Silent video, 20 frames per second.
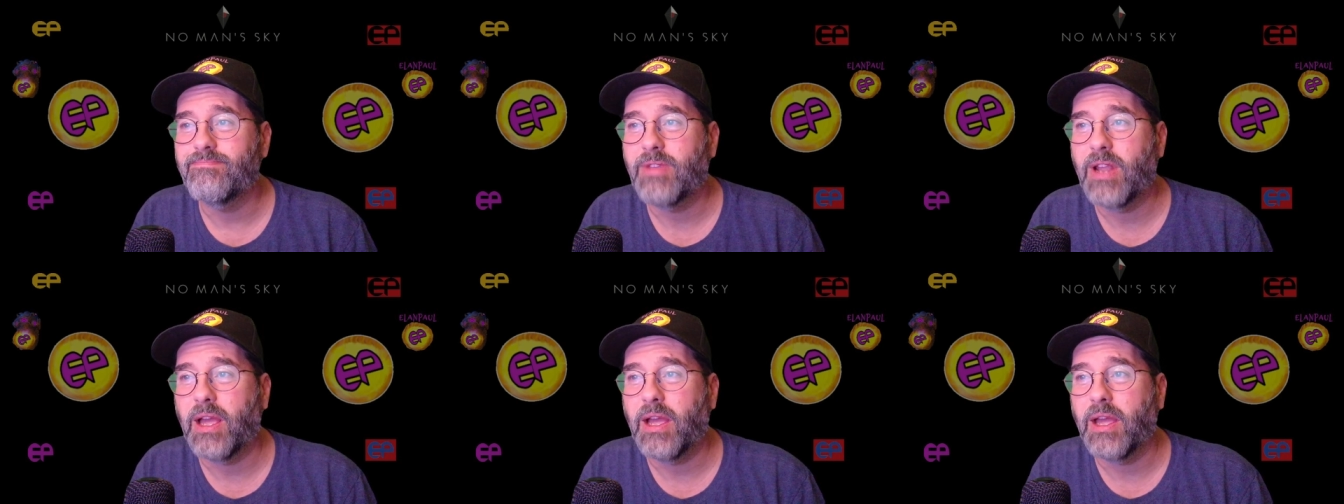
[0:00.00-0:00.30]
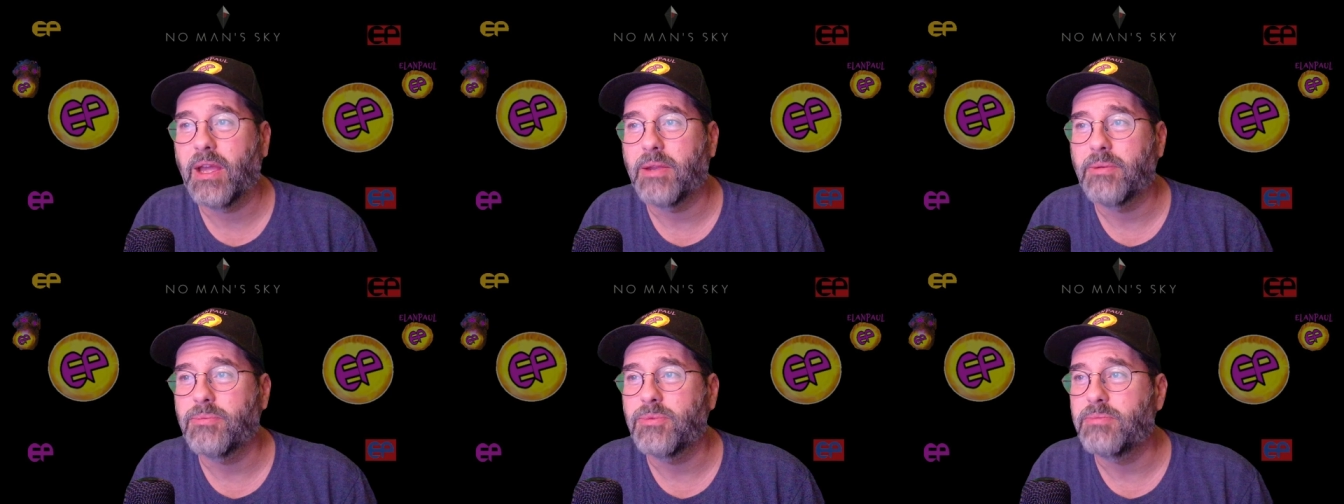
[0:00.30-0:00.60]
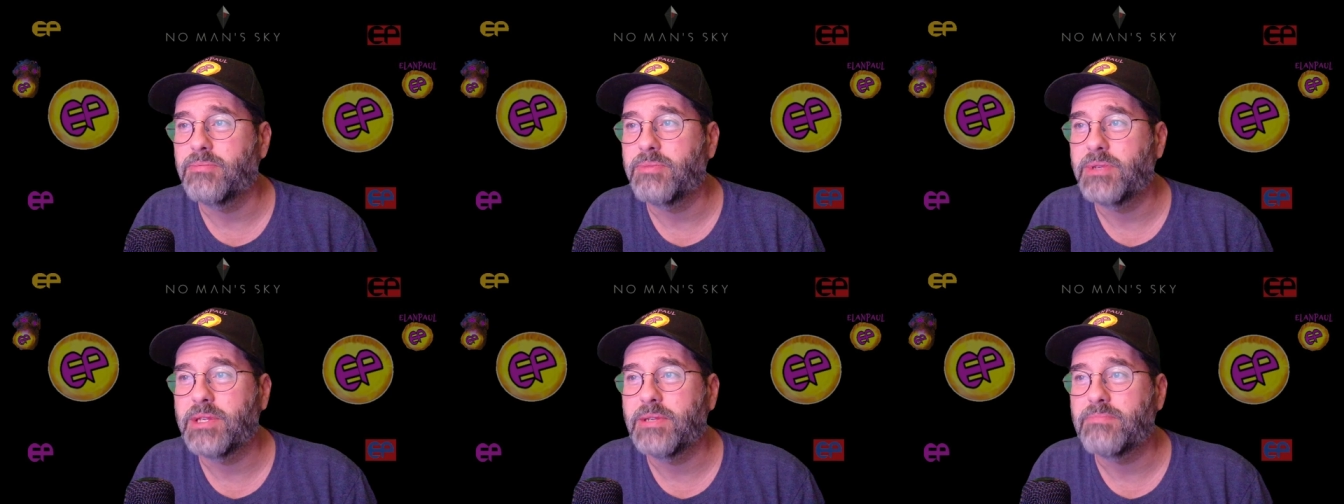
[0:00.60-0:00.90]
I
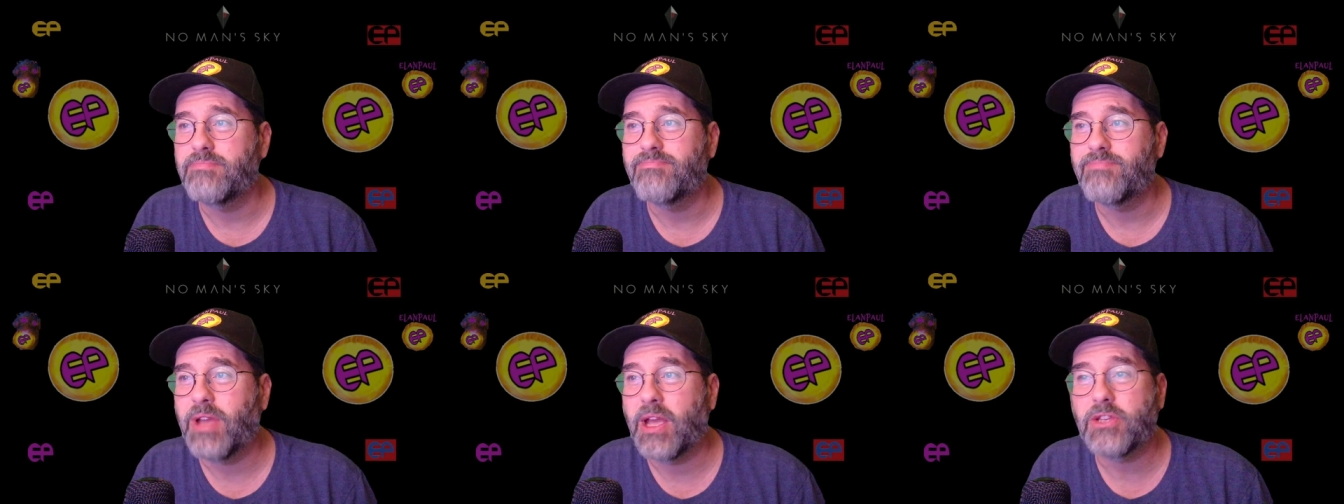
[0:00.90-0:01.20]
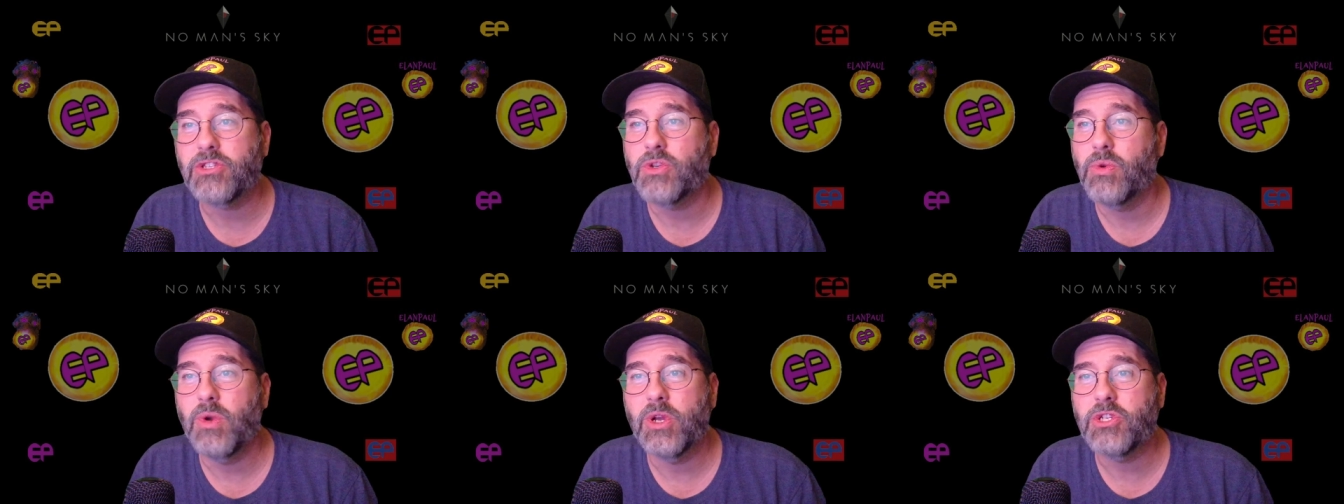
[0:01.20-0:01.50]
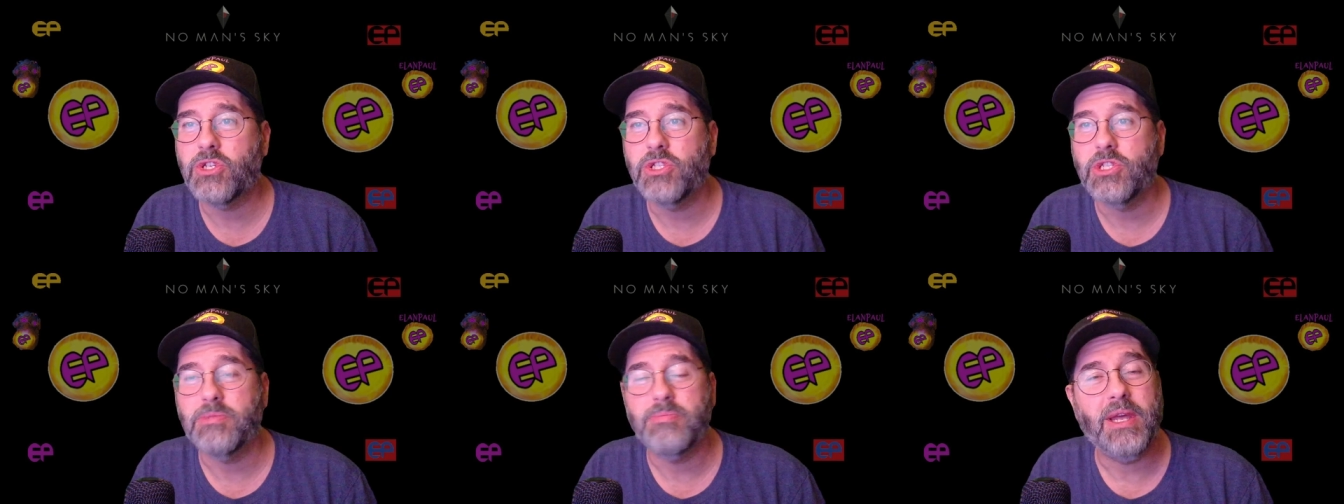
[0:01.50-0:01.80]
would be asked
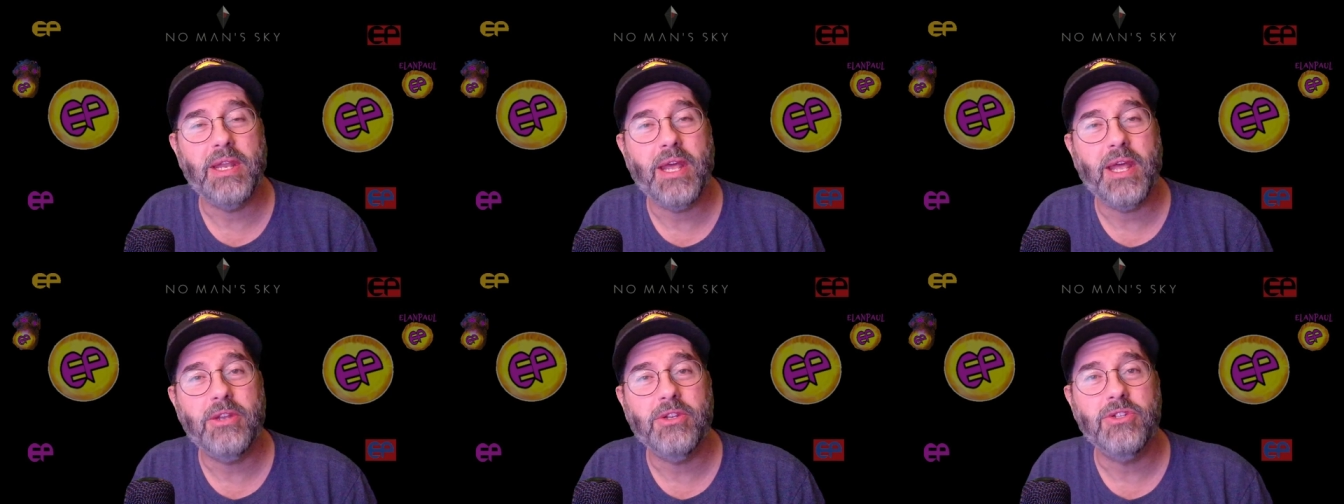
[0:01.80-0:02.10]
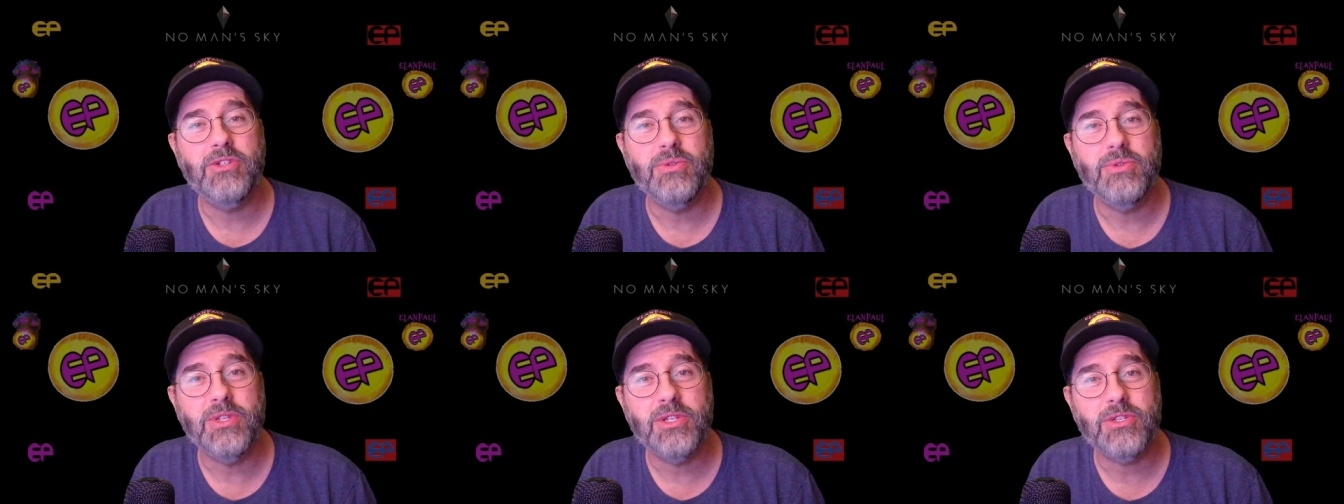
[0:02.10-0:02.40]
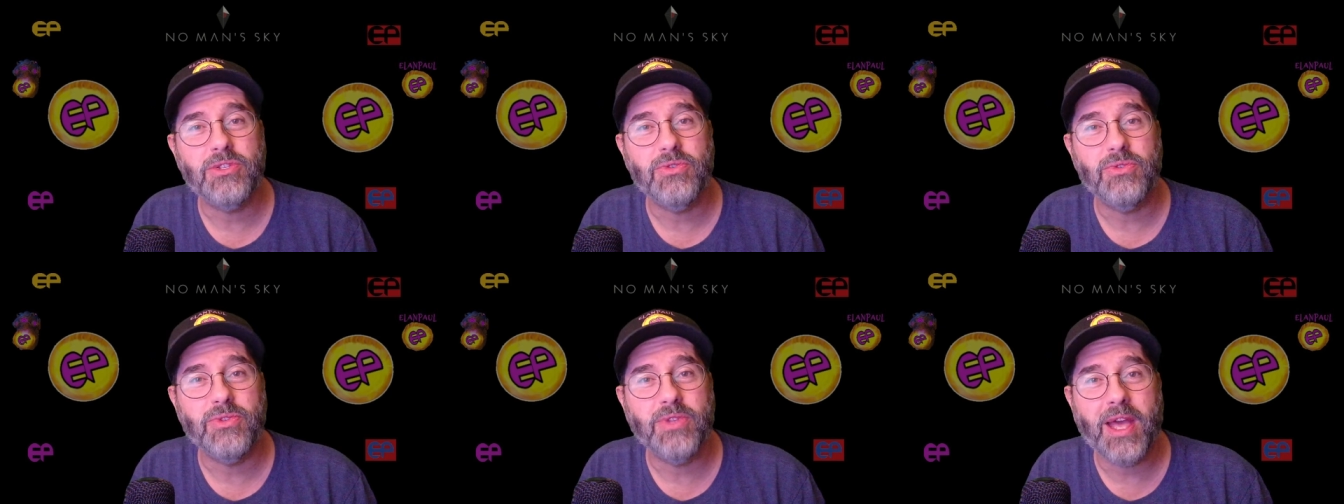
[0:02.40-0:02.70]
questions about how to do
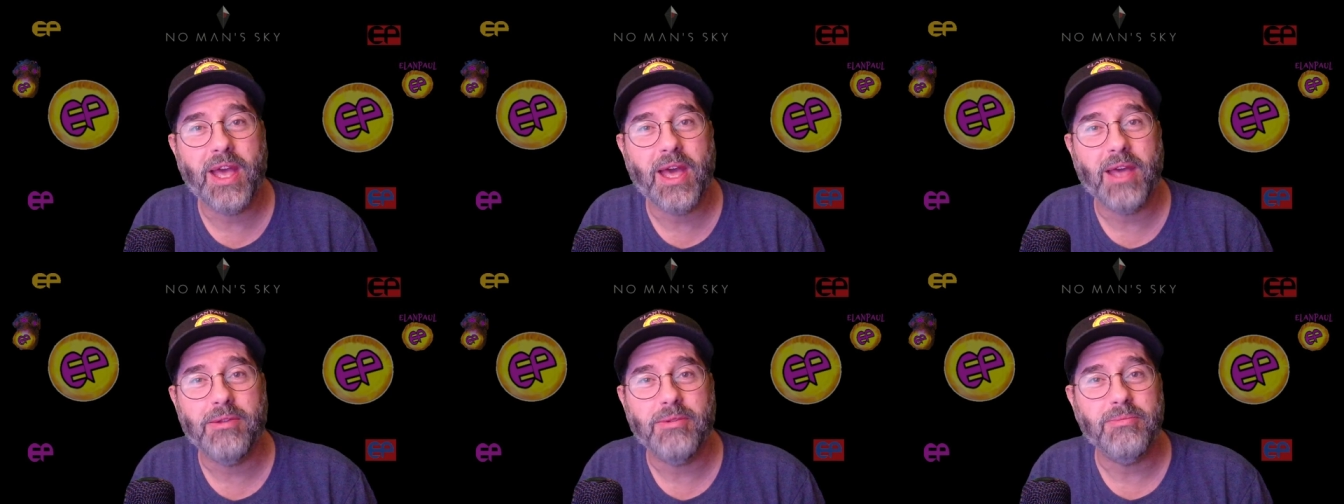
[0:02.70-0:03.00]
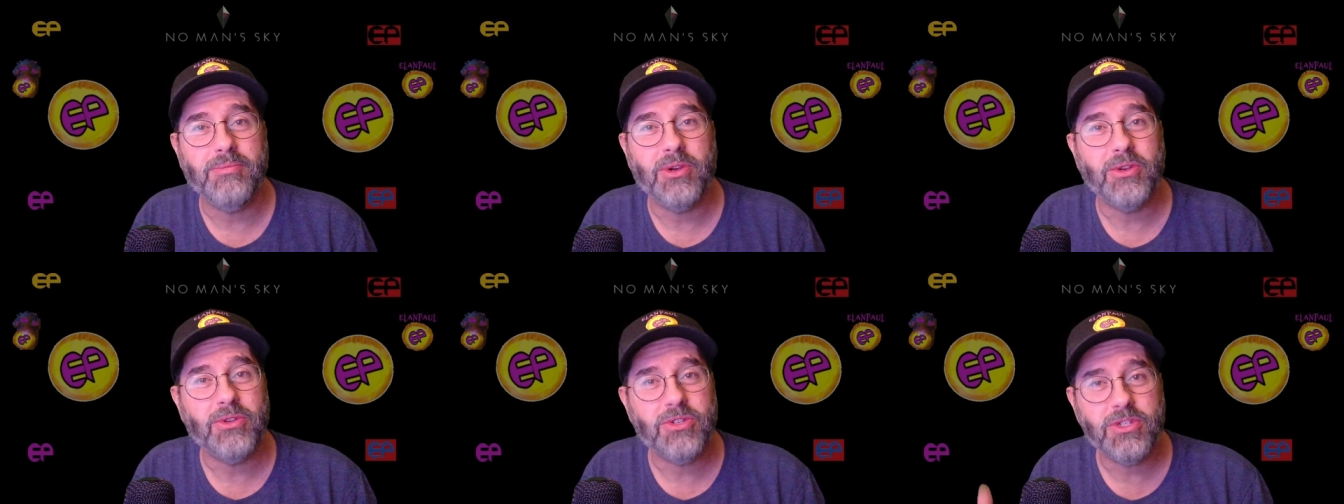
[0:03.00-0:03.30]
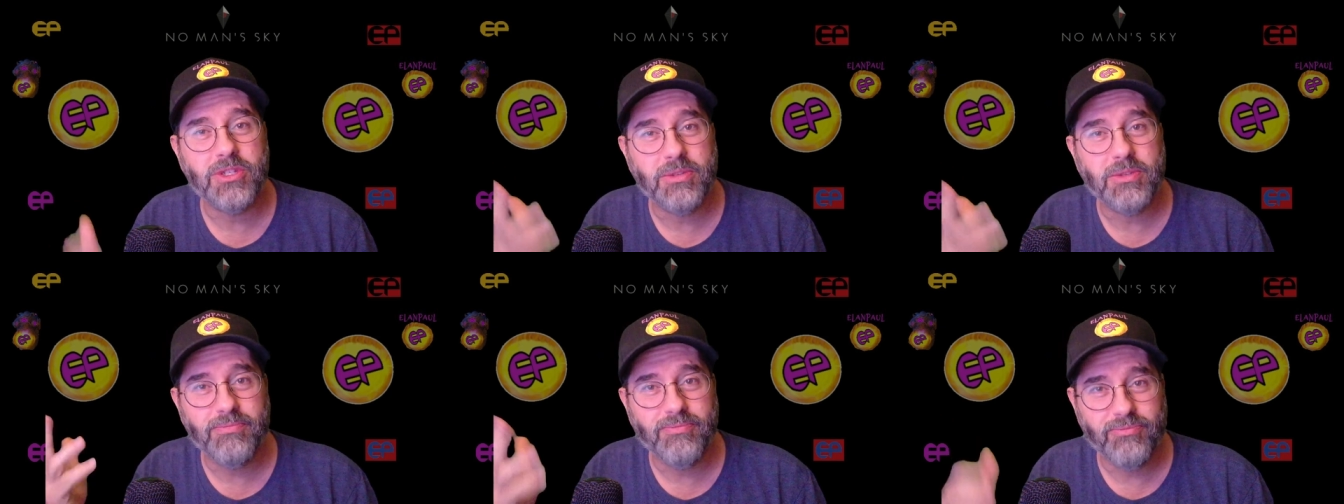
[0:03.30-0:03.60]
this or that
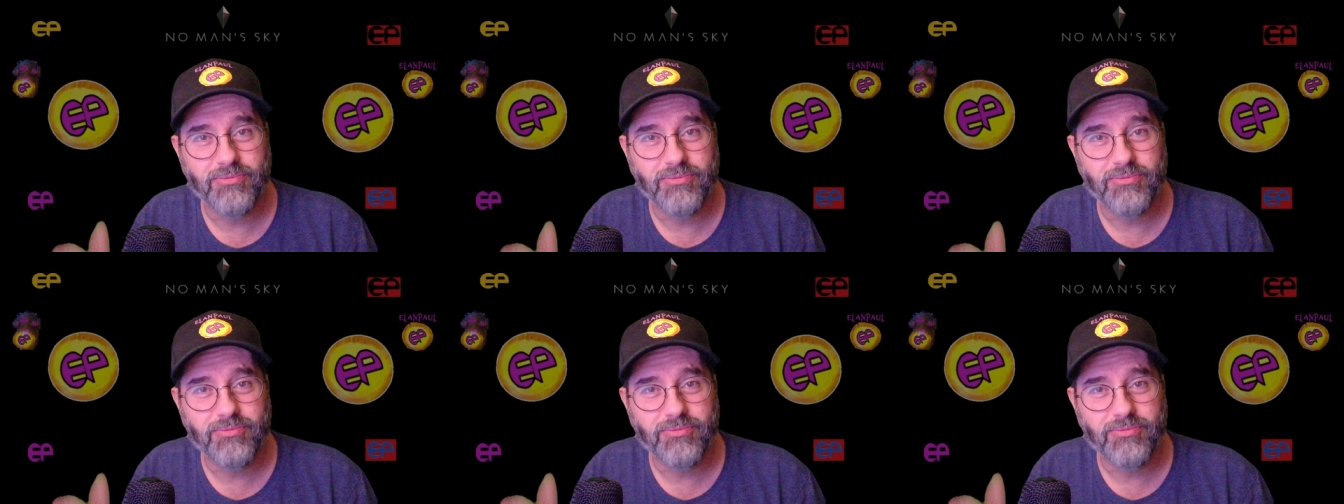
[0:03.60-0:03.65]
amongst